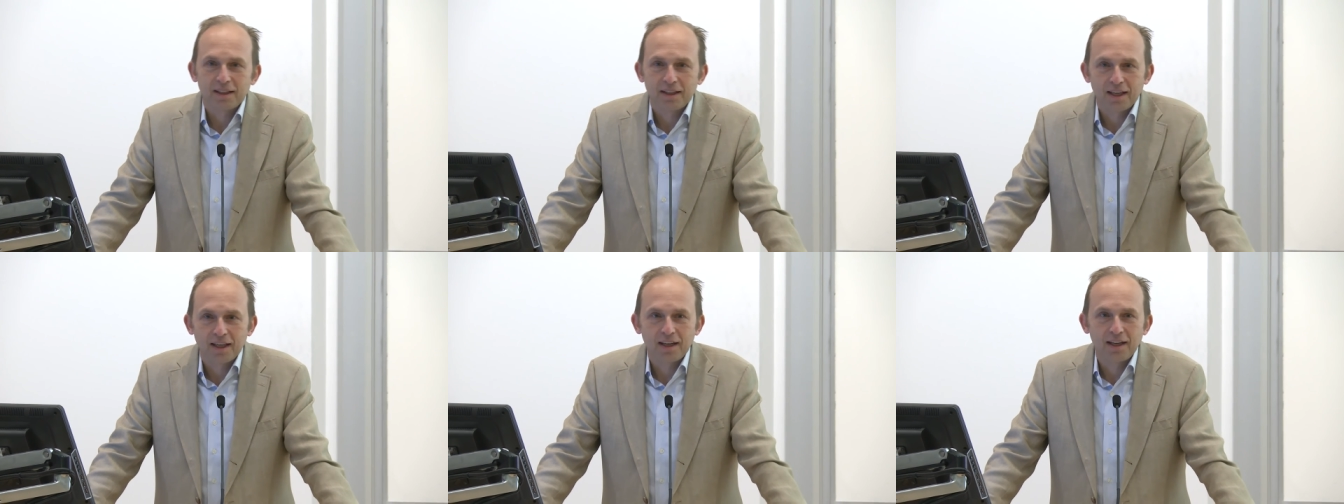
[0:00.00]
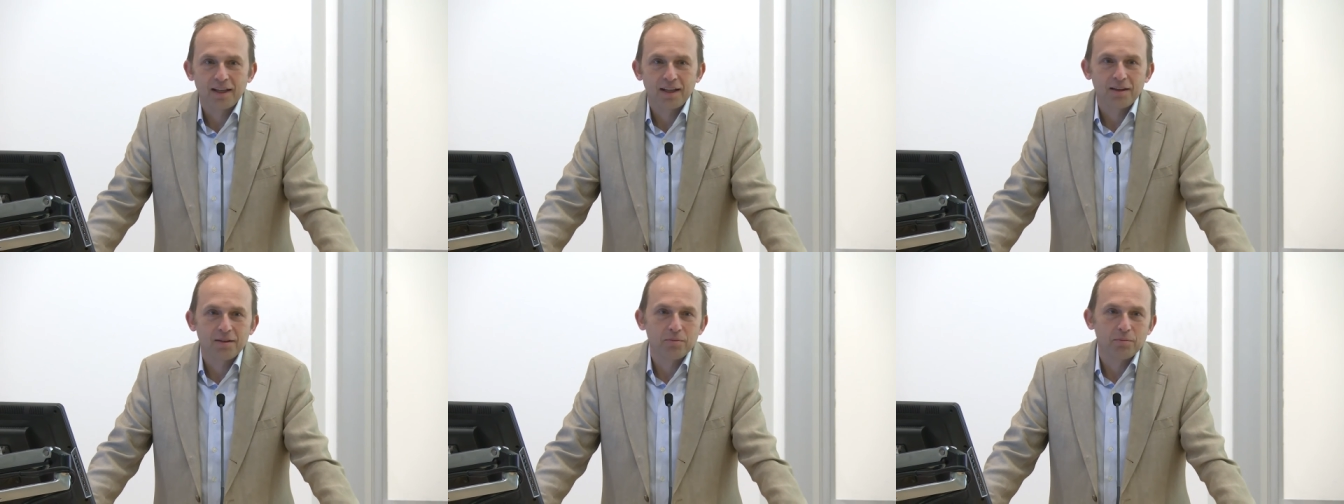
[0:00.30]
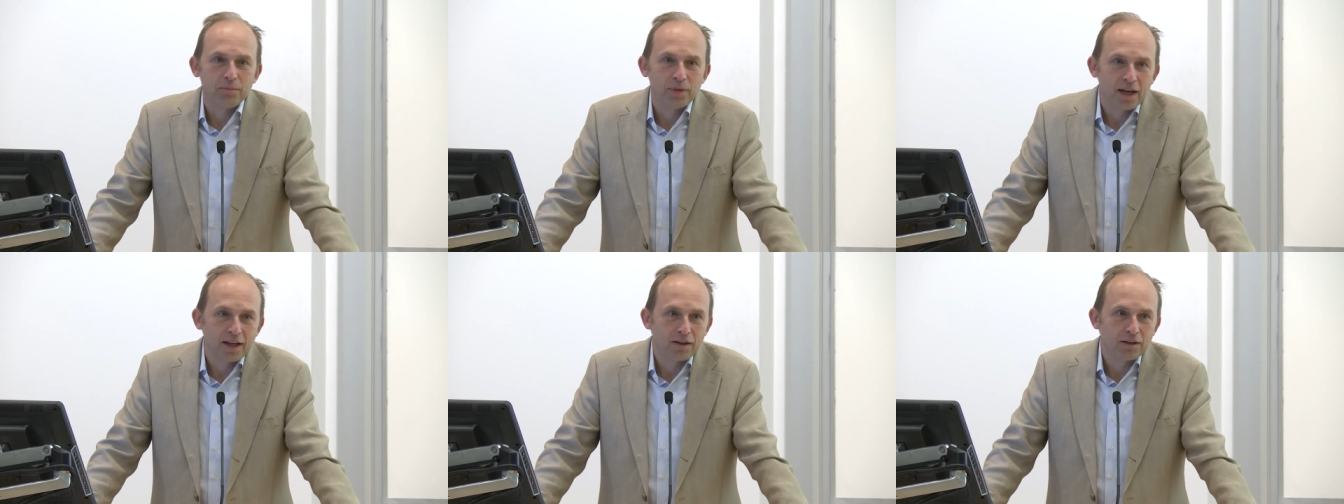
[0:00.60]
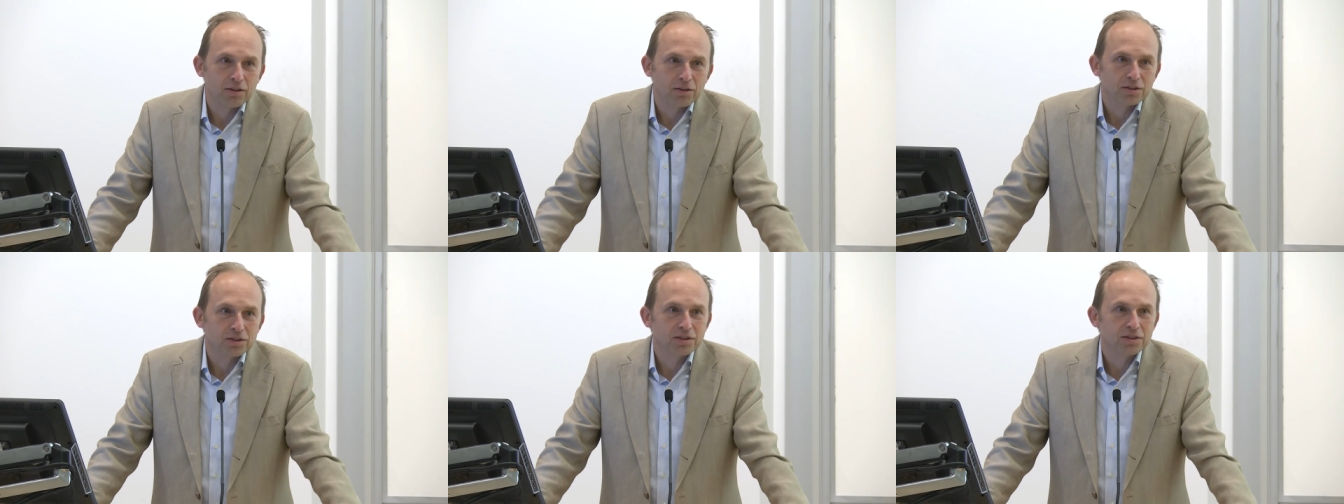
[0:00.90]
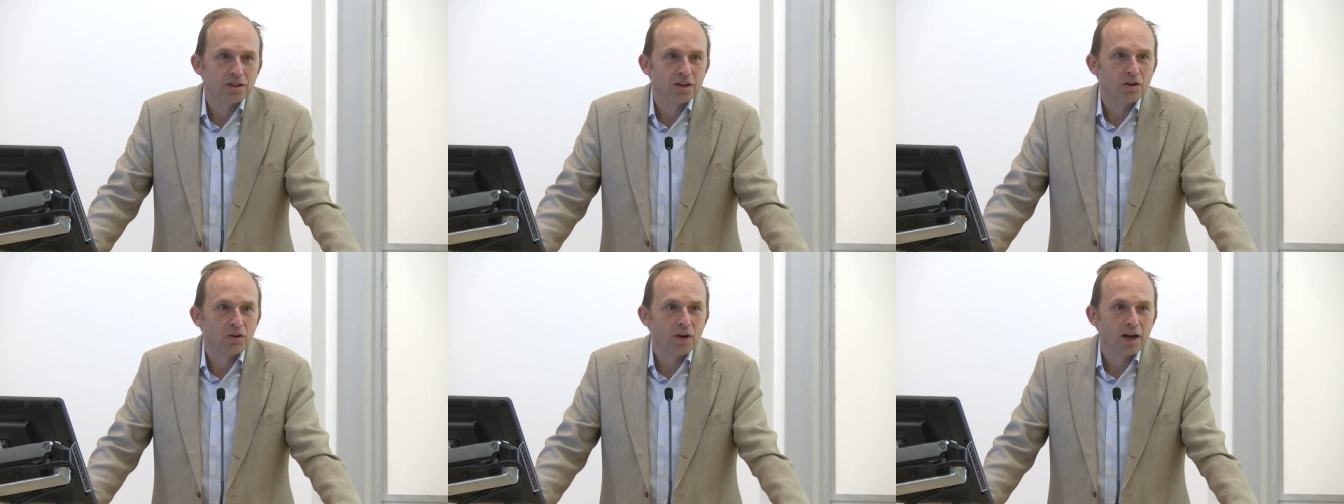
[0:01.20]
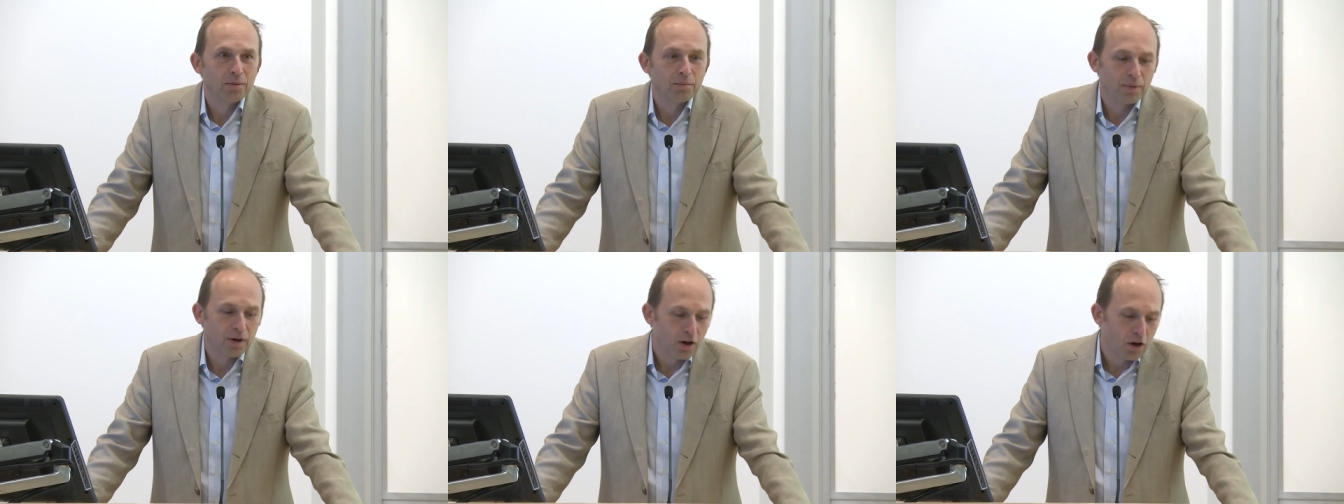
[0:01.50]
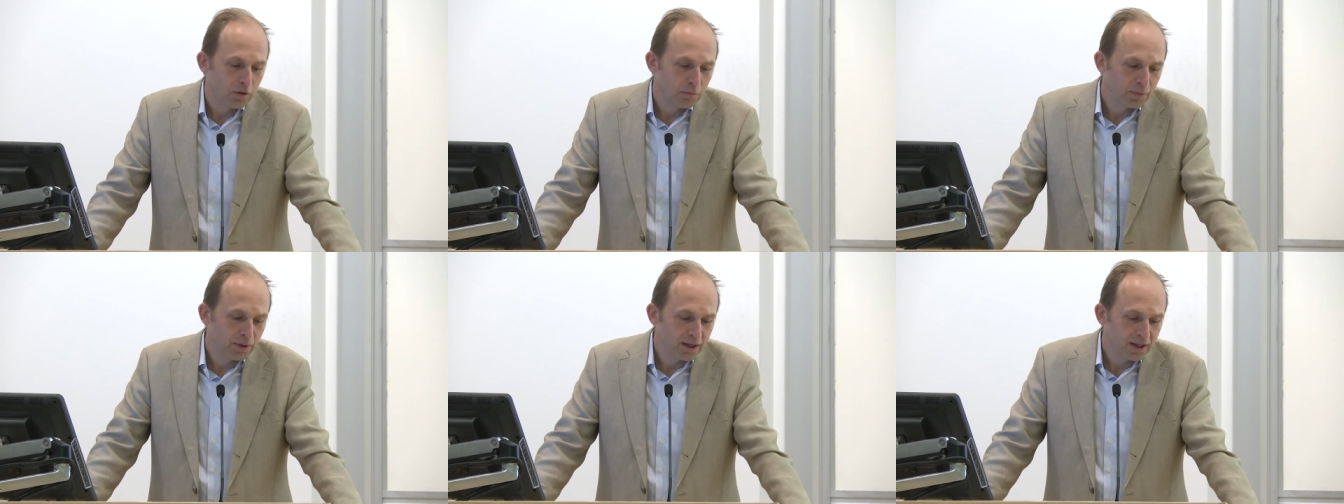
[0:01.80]
getting better. So I'm
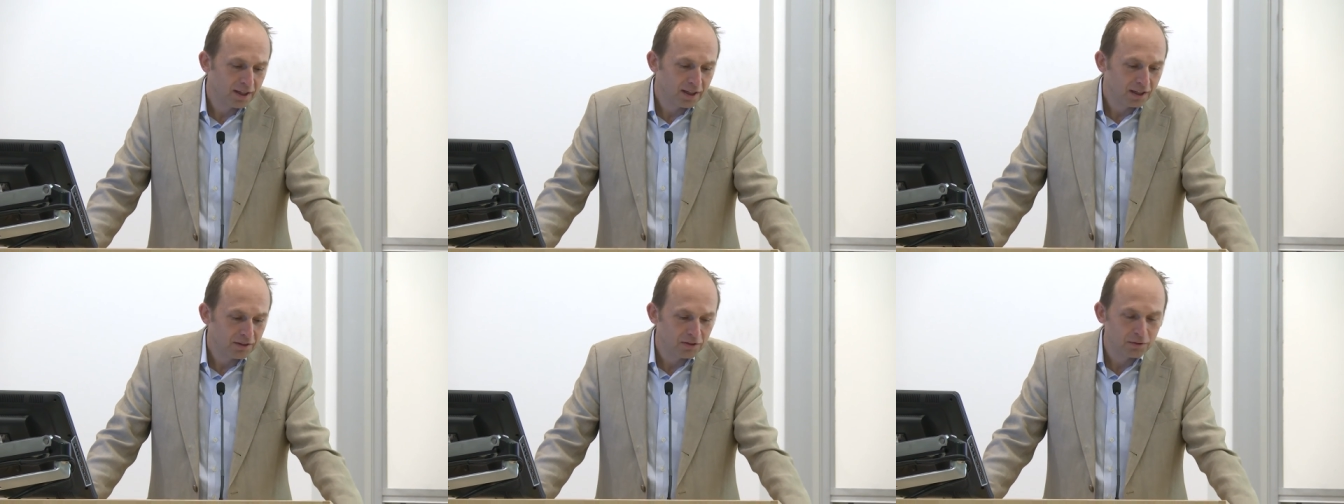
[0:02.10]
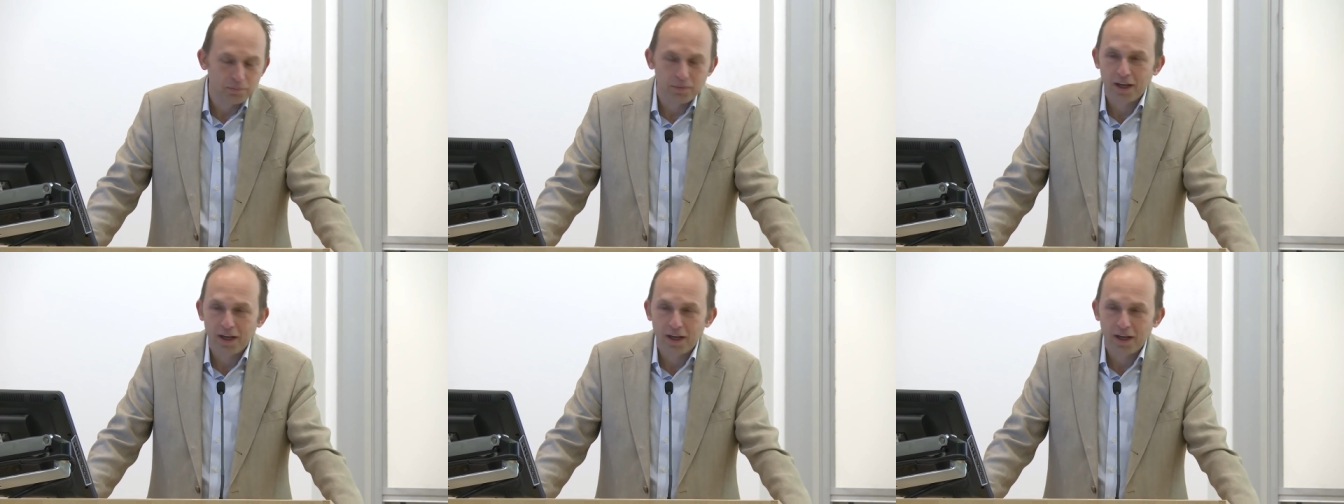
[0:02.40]
hoping an even